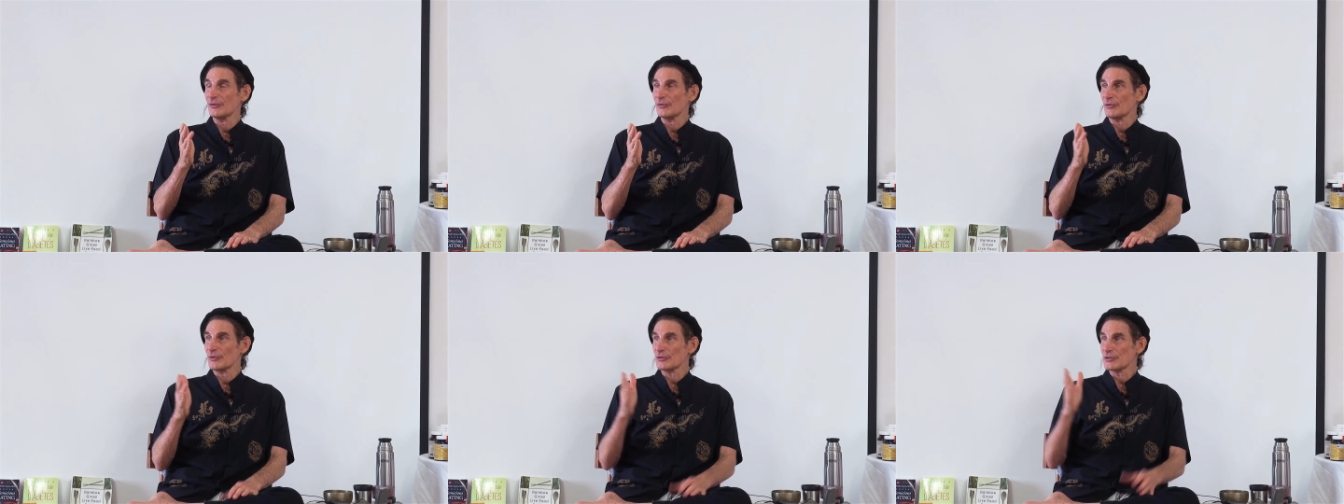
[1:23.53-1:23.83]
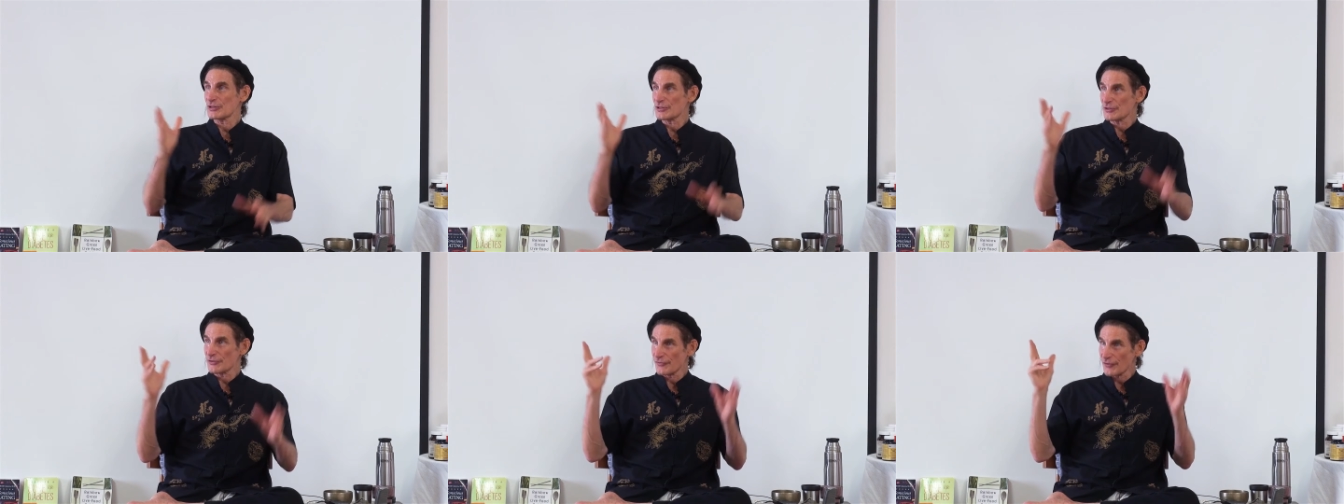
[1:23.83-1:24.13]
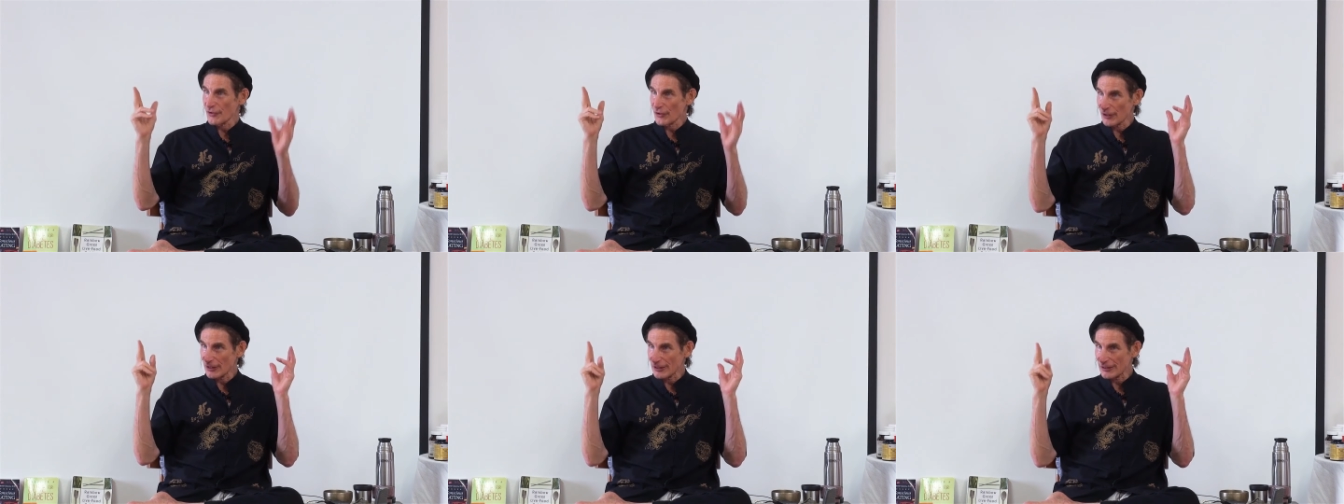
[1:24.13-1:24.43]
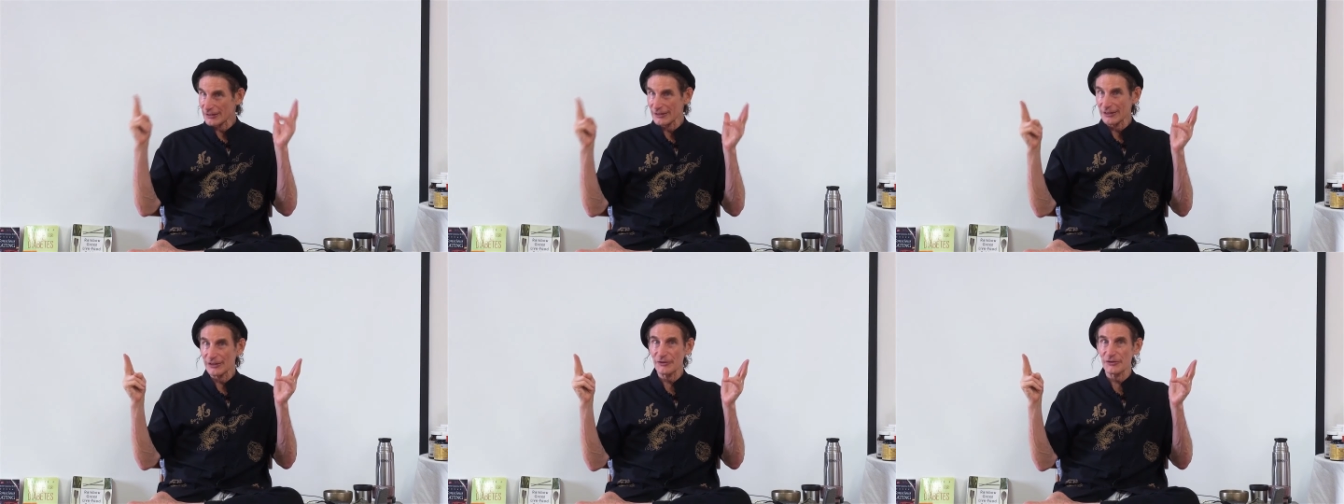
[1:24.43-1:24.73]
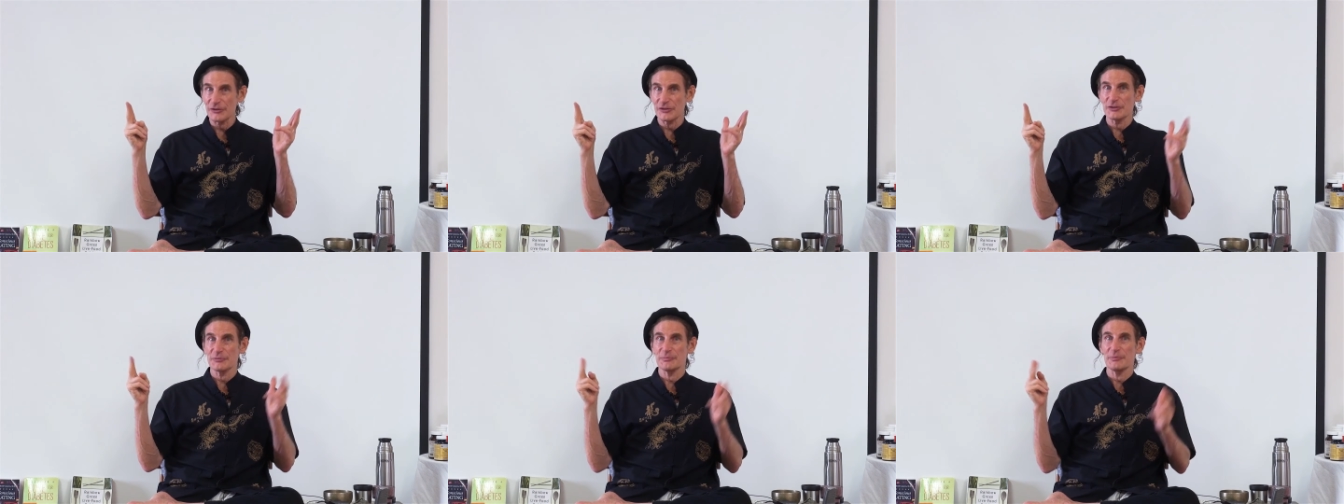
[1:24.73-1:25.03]
which is a very
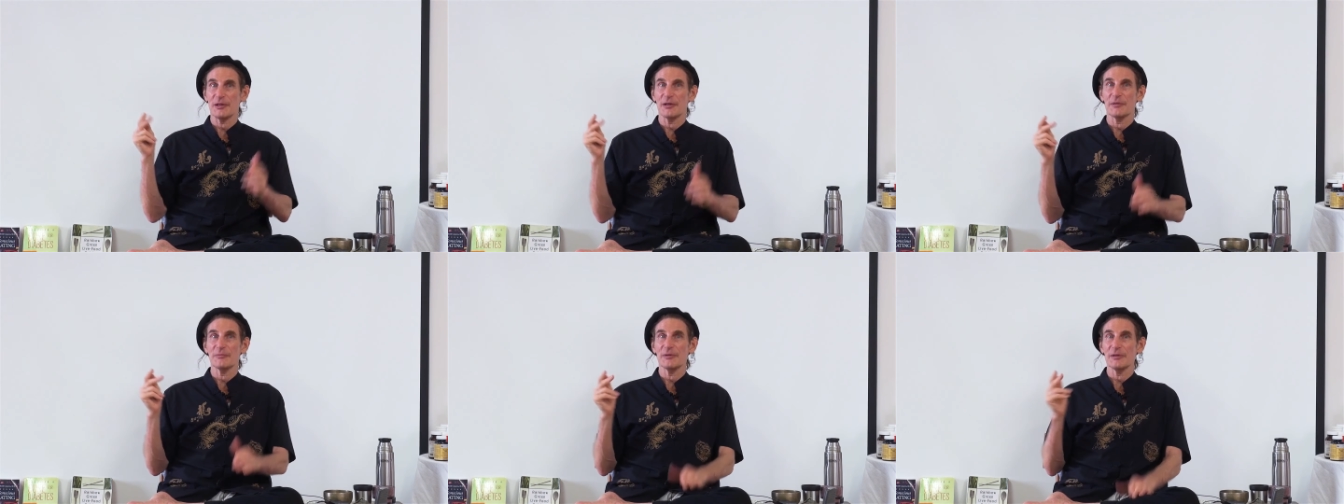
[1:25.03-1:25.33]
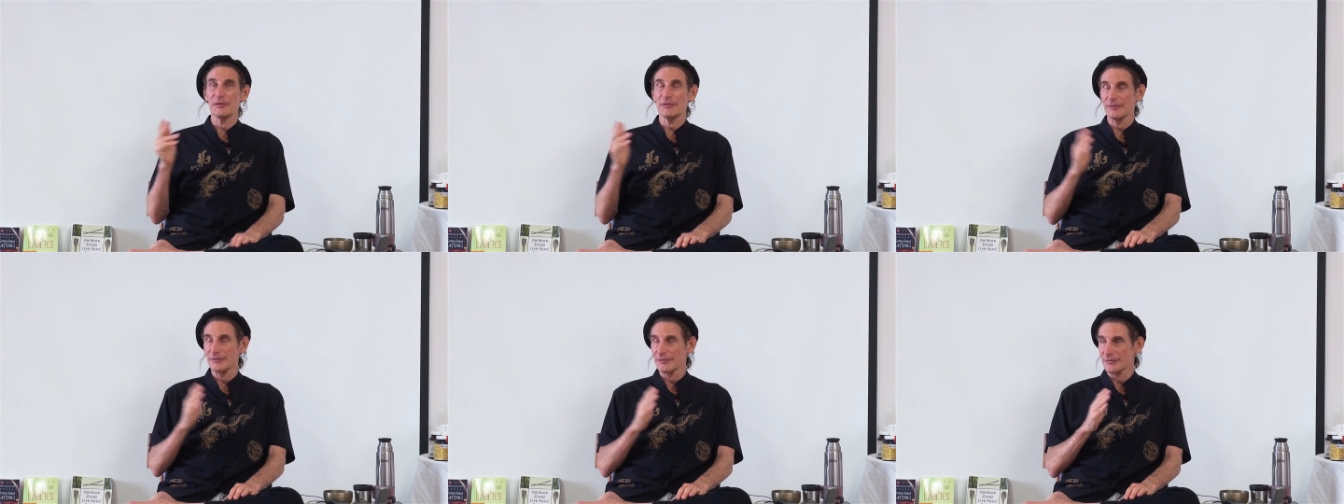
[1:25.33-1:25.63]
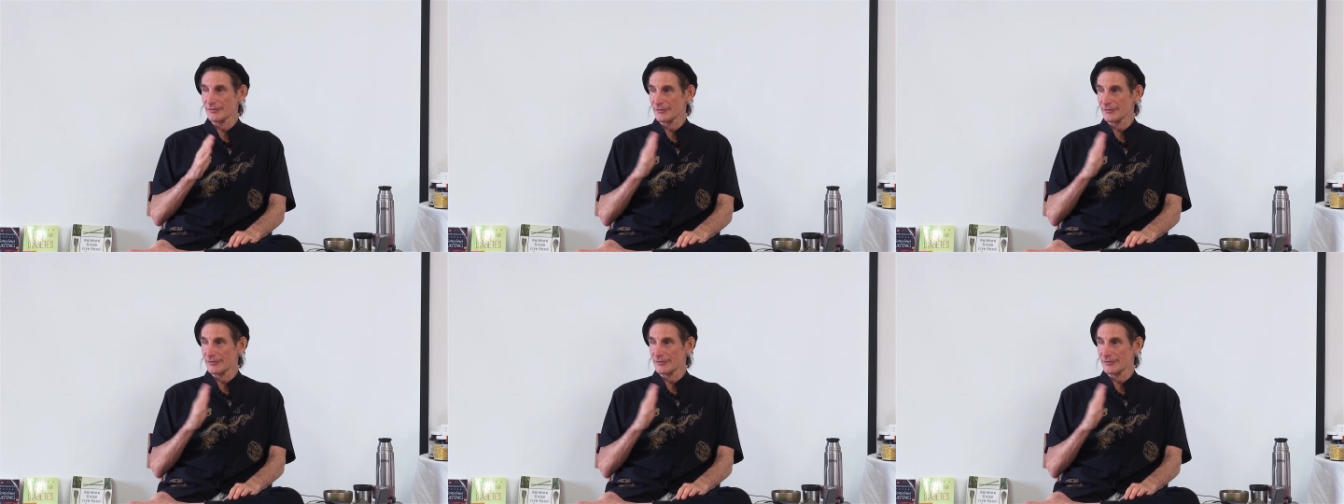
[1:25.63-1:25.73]
clear experiment,